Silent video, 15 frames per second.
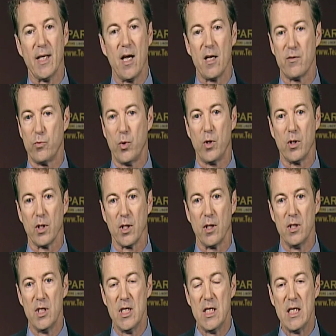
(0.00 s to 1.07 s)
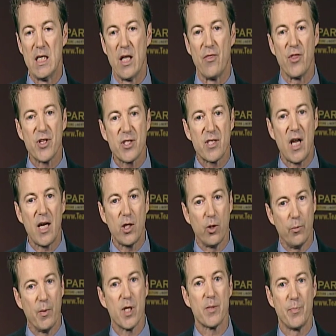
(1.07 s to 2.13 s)
out of work. The cycle
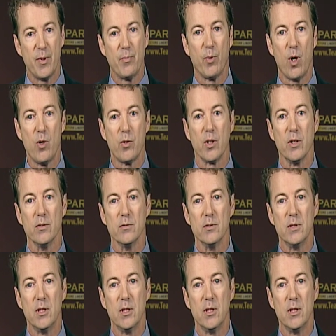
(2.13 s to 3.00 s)
must be broken.